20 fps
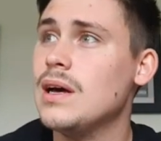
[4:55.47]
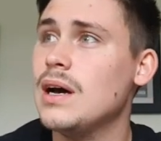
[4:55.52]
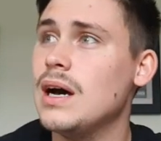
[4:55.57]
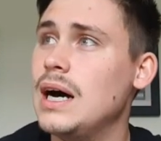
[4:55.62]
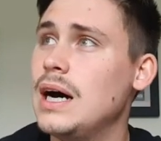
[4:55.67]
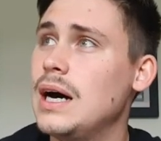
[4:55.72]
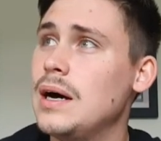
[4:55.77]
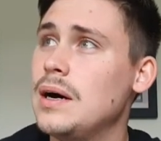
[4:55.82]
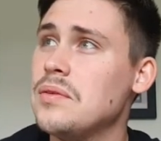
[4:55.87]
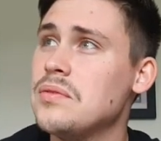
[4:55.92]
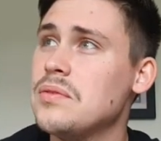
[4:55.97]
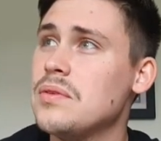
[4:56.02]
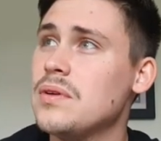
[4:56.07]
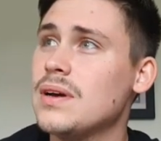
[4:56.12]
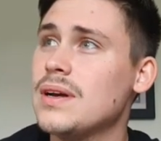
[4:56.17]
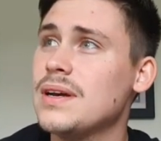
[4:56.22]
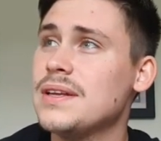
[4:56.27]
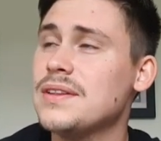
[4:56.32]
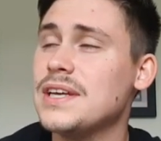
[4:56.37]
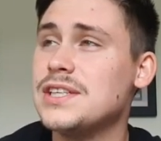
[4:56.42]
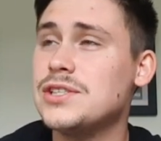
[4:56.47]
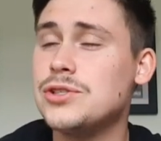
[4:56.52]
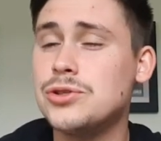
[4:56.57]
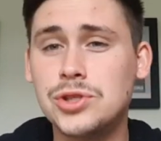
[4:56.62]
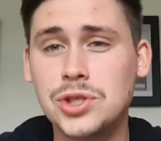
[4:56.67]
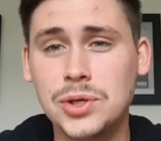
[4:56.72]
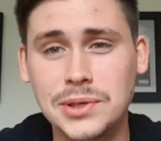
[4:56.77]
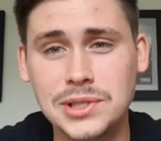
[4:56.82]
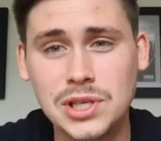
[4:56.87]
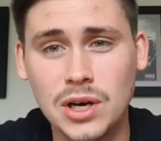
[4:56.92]
Uh, they do
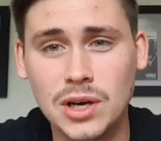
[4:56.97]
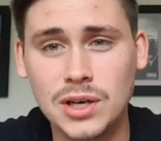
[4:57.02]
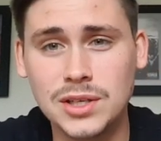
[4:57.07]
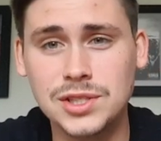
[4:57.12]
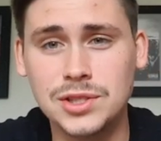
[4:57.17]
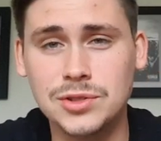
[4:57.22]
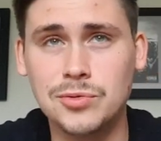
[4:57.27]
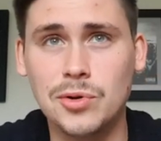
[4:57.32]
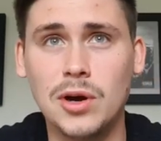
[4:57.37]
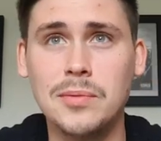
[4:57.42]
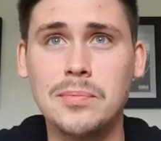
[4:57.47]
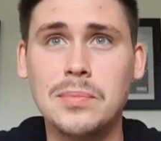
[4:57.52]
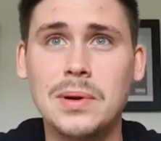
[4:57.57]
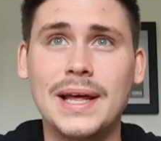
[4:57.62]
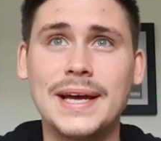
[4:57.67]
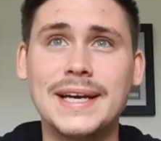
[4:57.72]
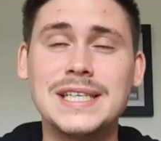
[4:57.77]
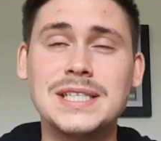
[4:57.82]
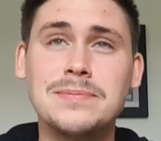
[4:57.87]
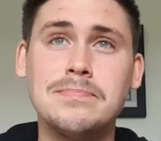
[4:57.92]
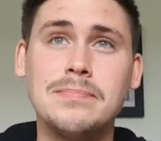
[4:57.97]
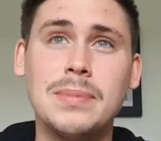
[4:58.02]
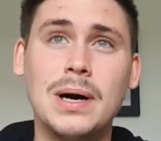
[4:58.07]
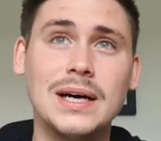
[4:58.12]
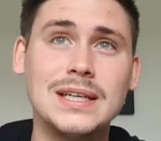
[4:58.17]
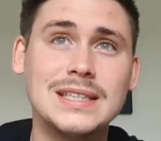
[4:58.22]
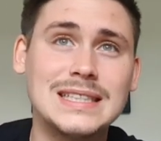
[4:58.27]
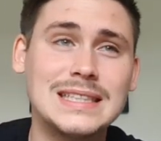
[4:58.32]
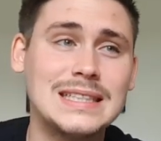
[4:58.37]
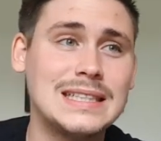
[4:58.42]
show his heart's in the right place,
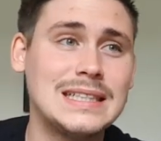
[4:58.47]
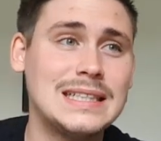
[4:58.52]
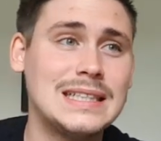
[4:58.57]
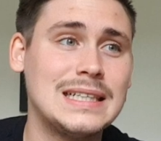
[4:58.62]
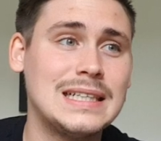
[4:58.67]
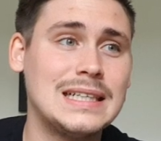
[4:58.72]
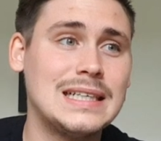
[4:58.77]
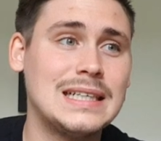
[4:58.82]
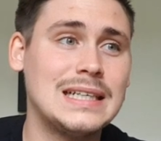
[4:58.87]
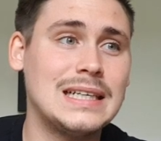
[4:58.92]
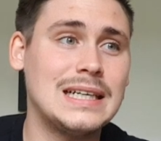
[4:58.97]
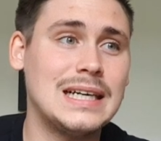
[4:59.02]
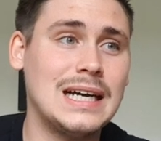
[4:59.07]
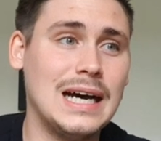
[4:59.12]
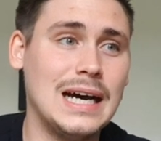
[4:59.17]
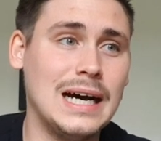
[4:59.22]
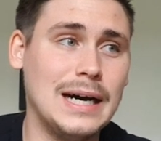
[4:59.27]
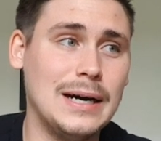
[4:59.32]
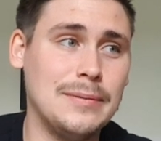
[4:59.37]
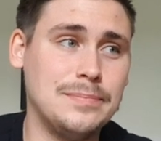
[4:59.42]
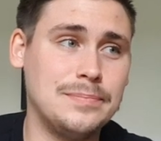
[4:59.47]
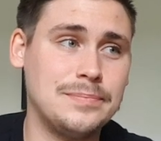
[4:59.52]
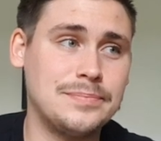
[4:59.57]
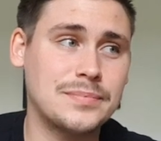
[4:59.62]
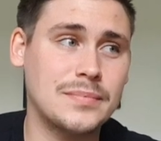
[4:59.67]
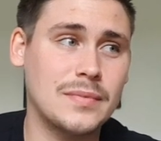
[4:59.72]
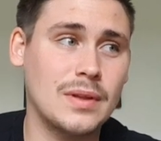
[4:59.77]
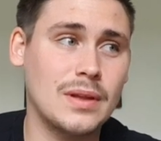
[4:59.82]
but um,